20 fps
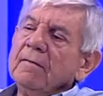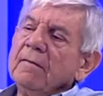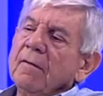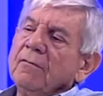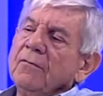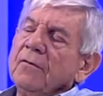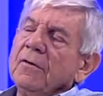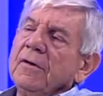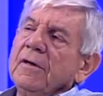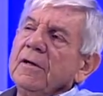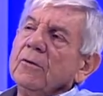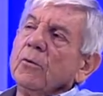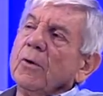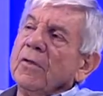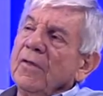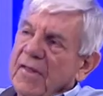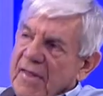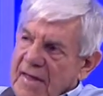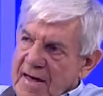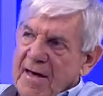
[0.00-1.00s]
kids have to deal
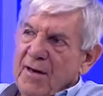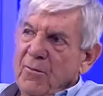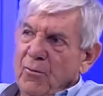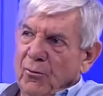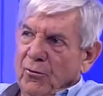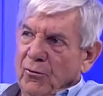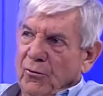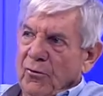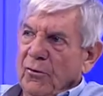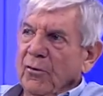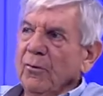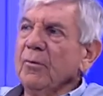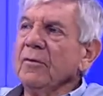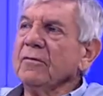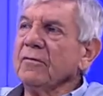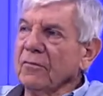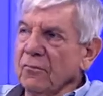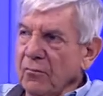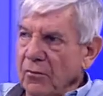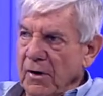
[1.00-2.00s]
with their world,
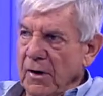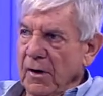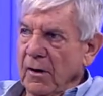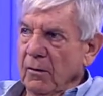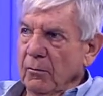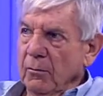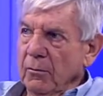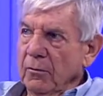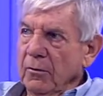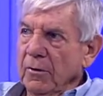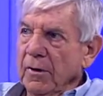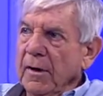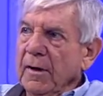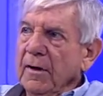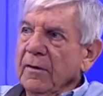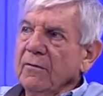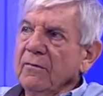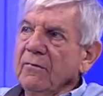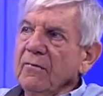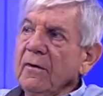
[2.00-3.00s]
which is not our world.
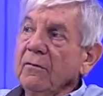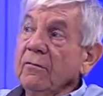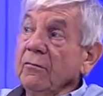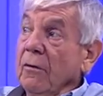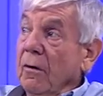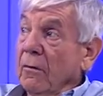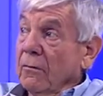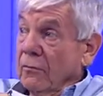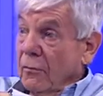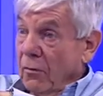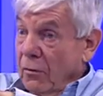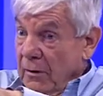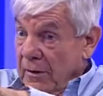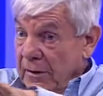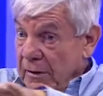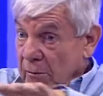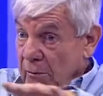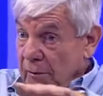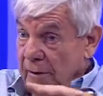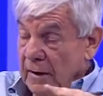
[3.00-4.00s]
Six year old's got to
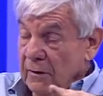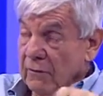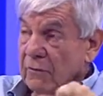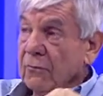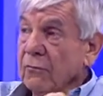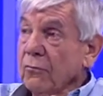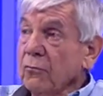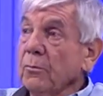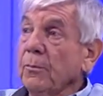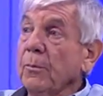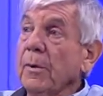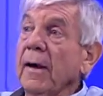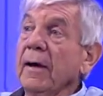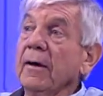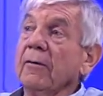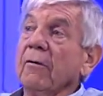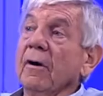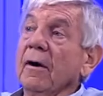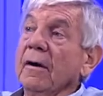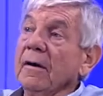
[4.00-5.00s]
deal with that school
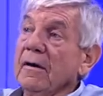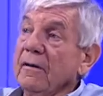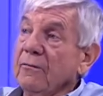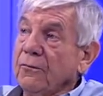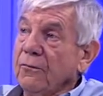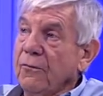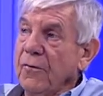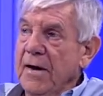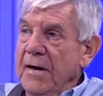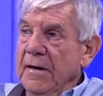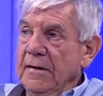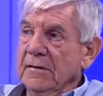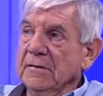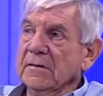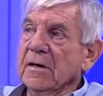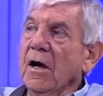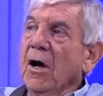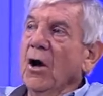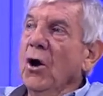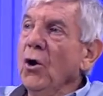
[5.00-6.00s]
playground, his
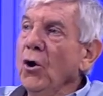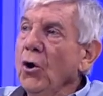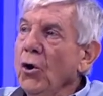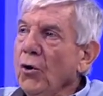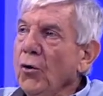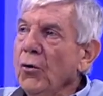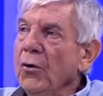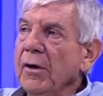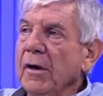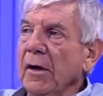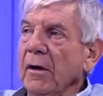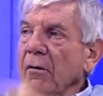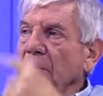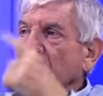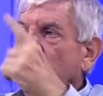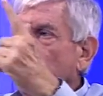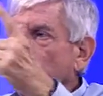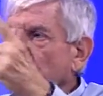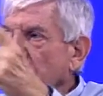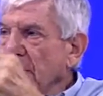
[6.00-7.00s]
friends, learning,
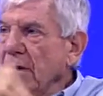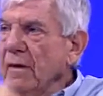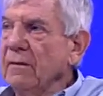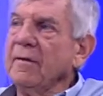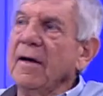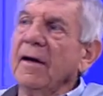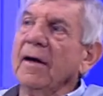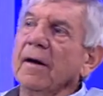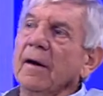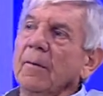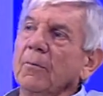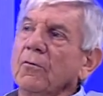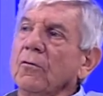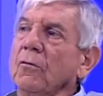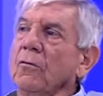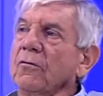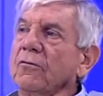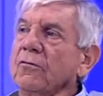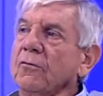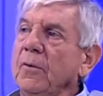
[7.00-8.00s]
putting his hand up
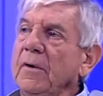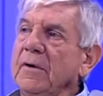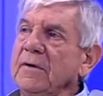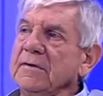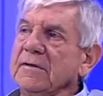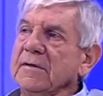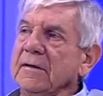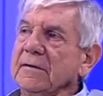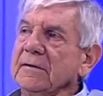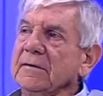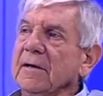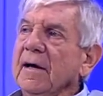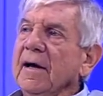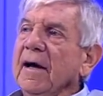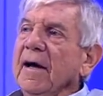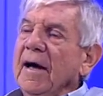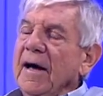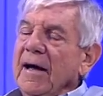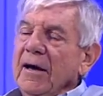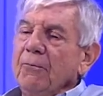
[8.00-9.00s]
to ask questions.
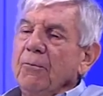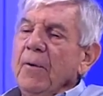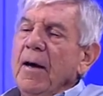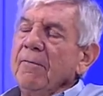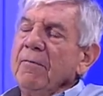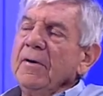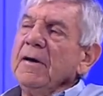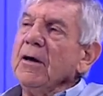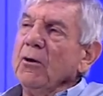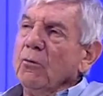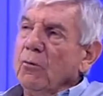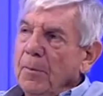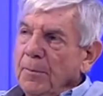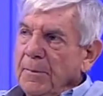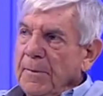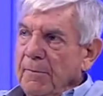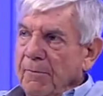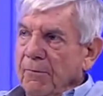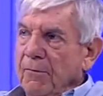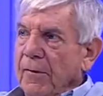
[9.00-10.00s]
And if we haven't
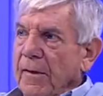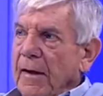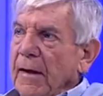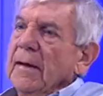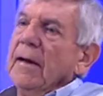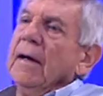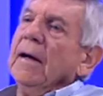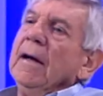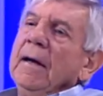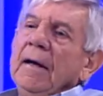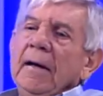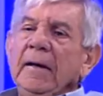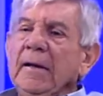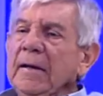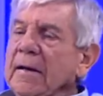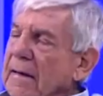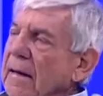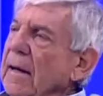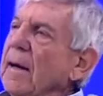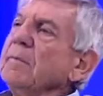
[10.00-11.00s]
equipped him for that,
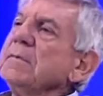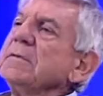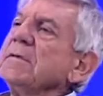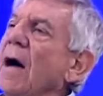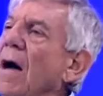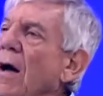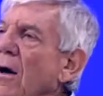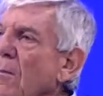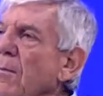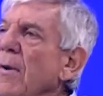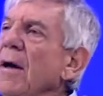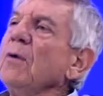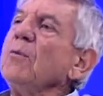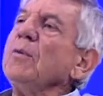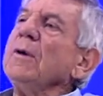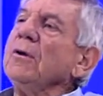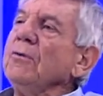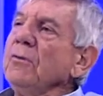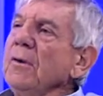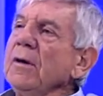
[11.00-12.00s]
he comes home
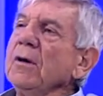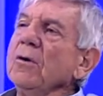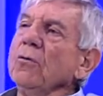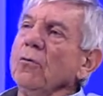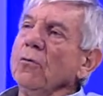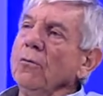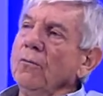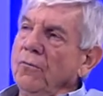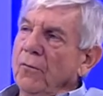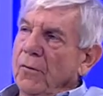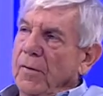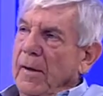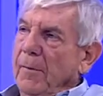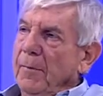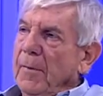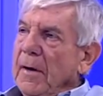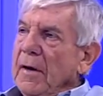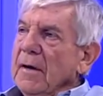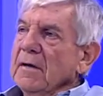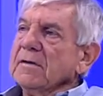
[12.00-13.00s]
and we're doing it all for
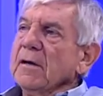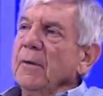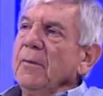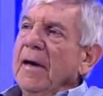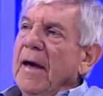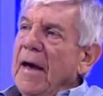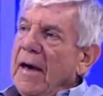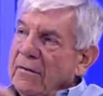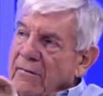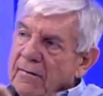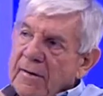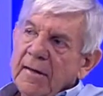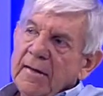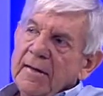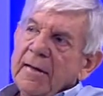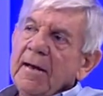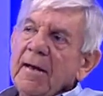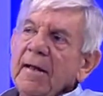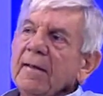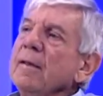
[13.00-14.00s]
them. So we're actually
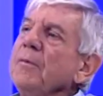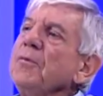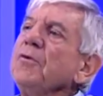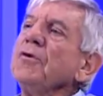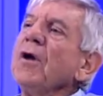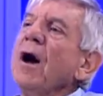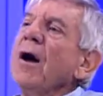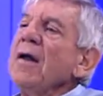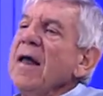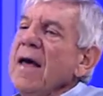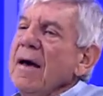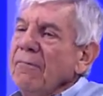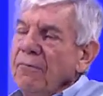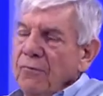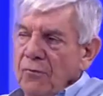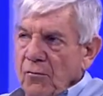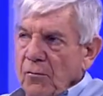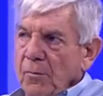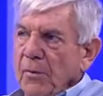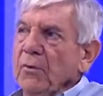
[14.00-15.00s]
telling them you don't
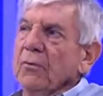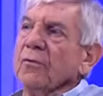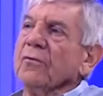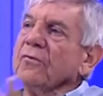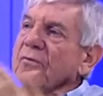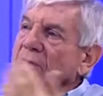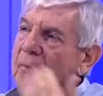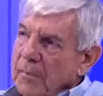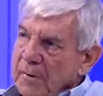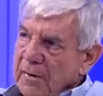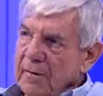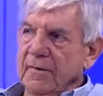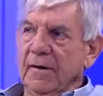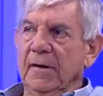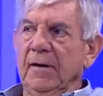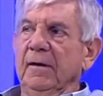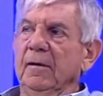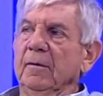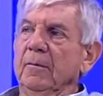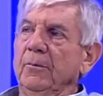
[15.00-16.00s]
have to because somebody's
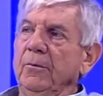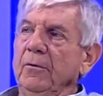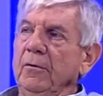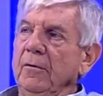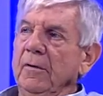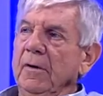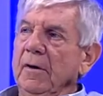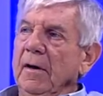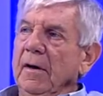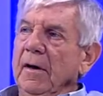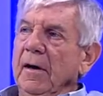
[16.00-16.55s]
going to help you.